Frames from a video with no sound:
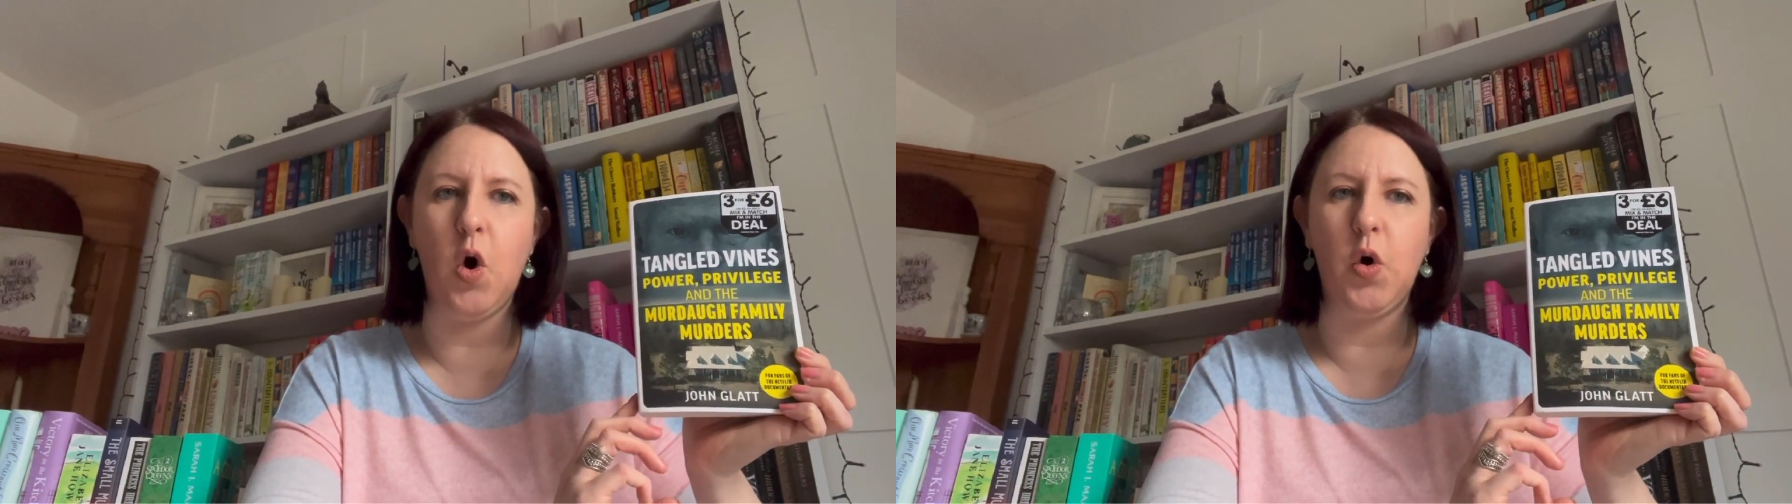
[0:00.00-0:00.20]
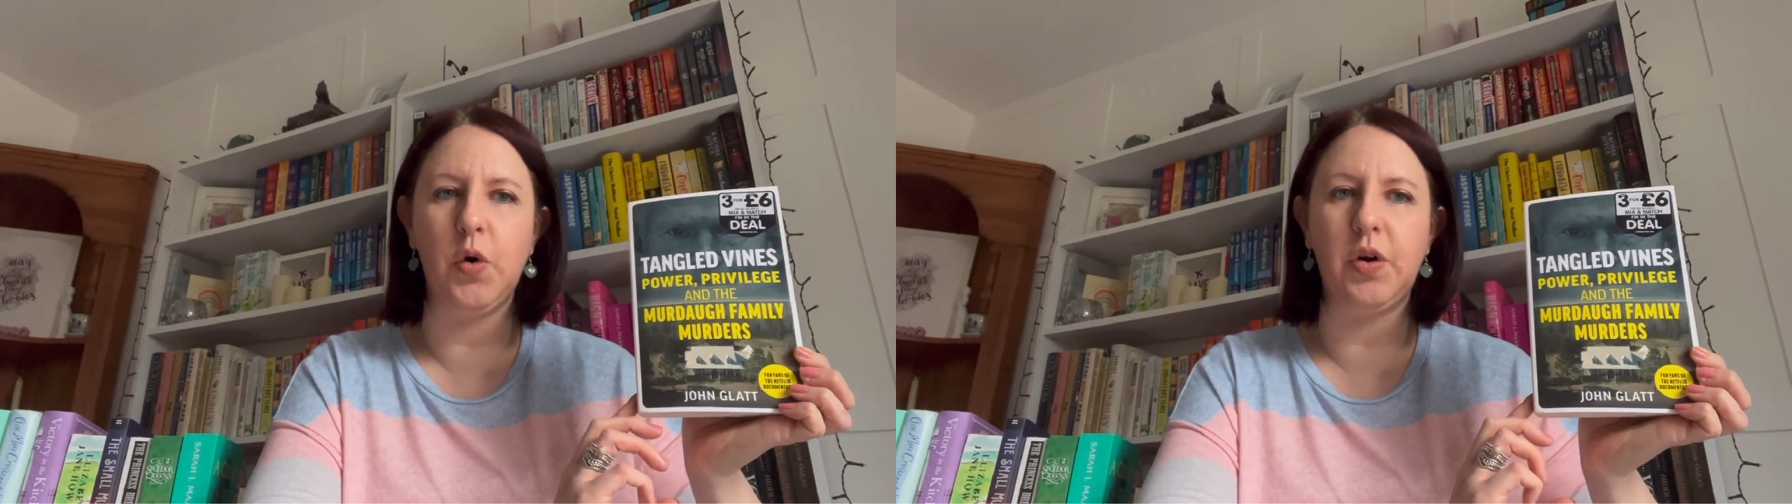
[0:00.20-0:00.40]

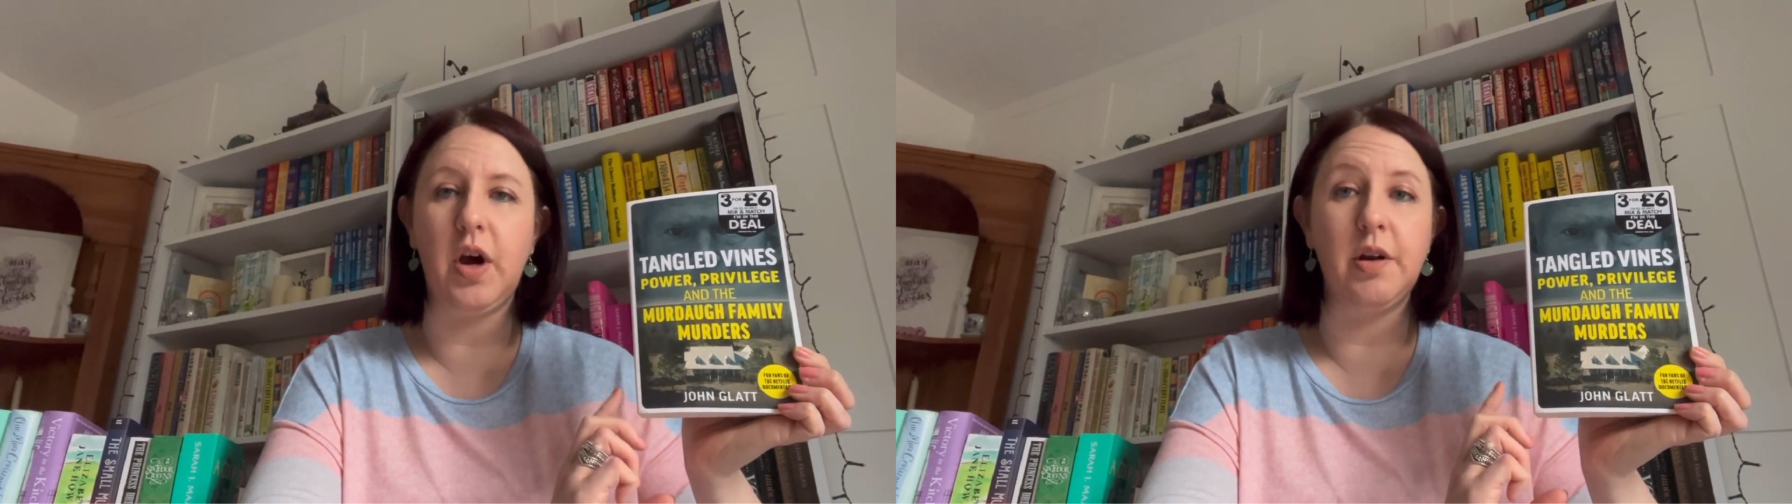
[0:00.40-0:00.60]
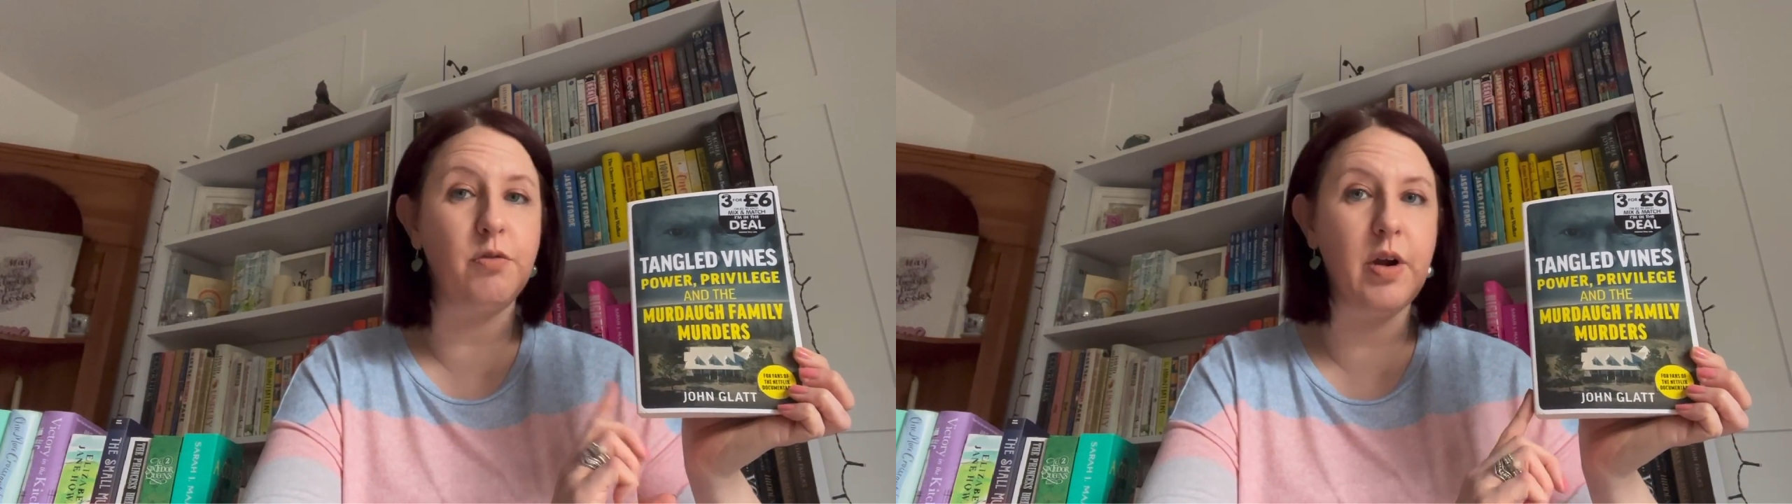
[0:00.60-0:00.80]
on
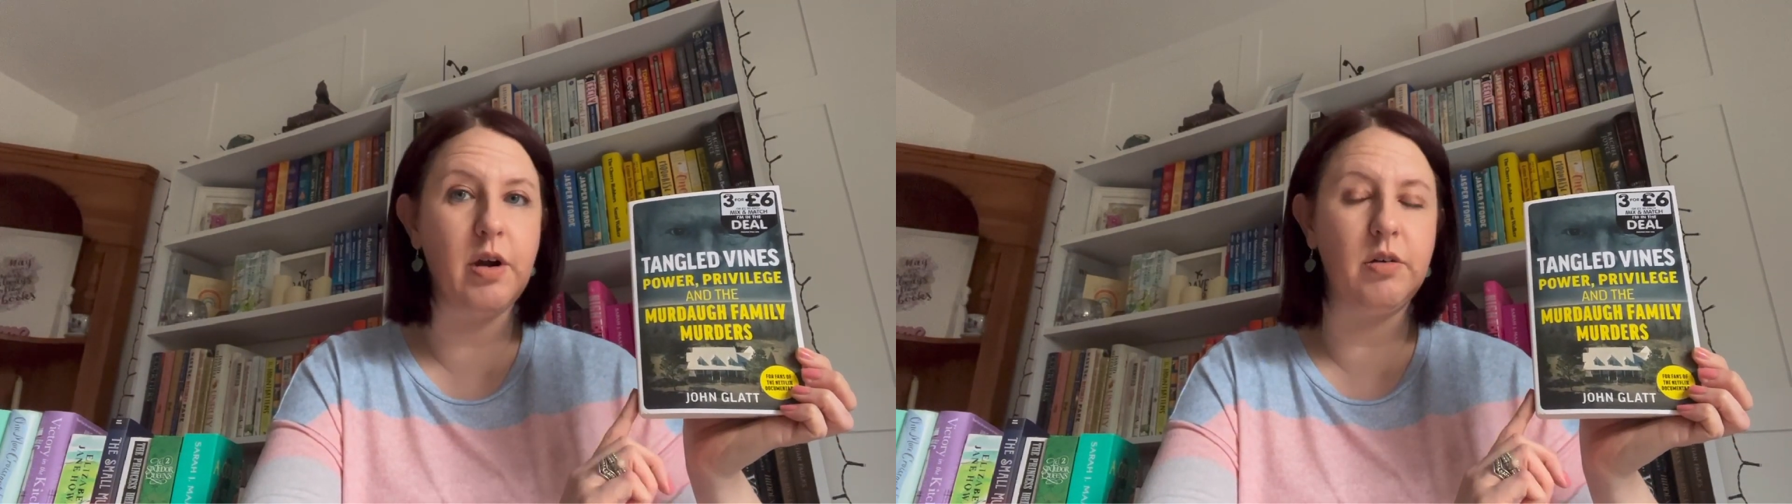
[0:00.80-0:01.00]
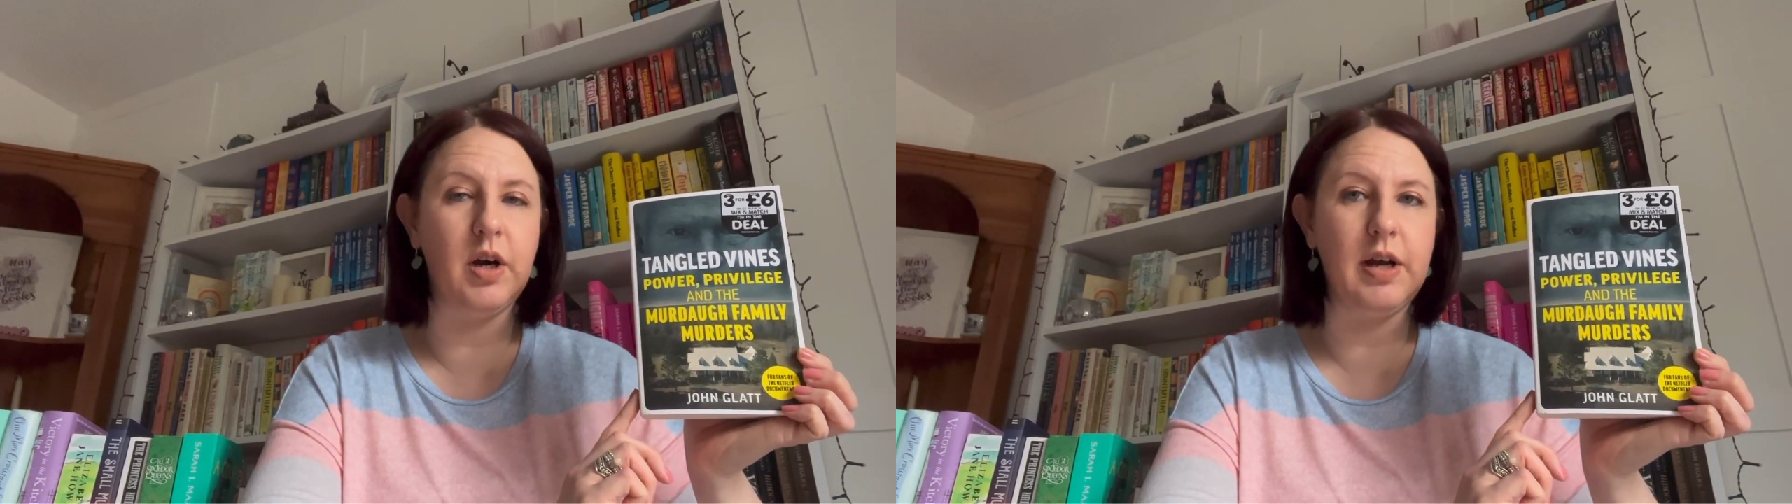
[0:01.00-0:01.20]
kind of
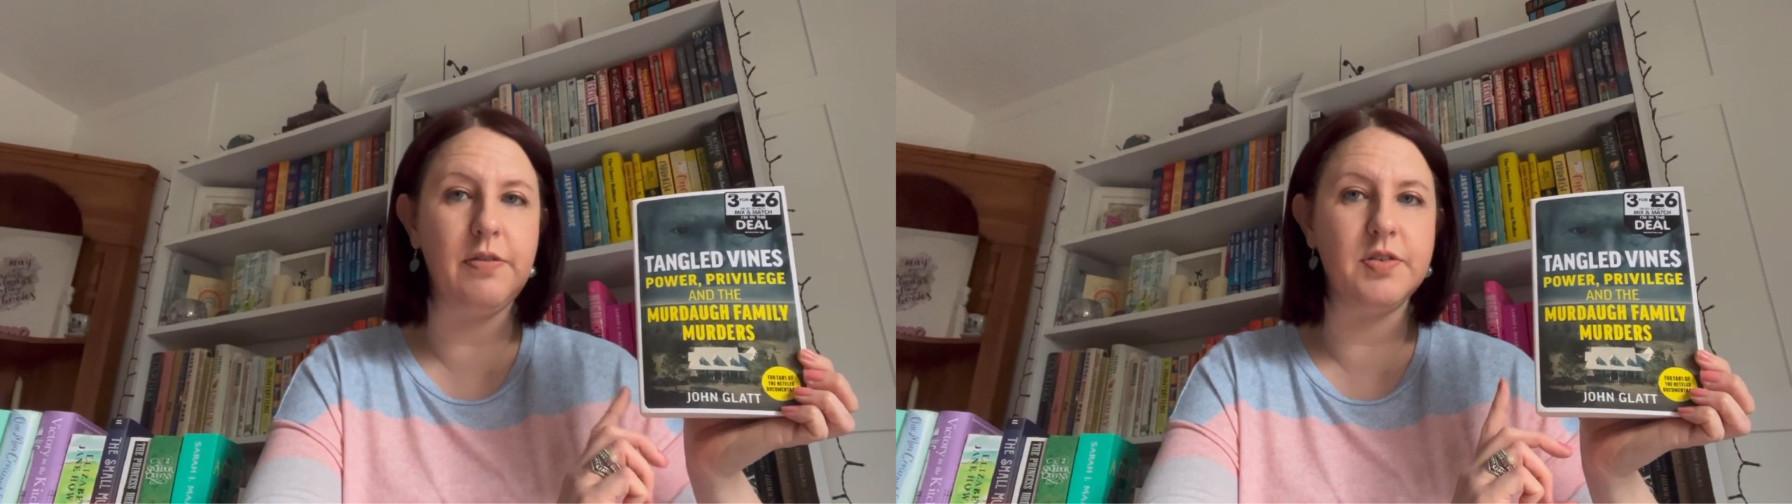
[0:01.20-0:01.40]
real life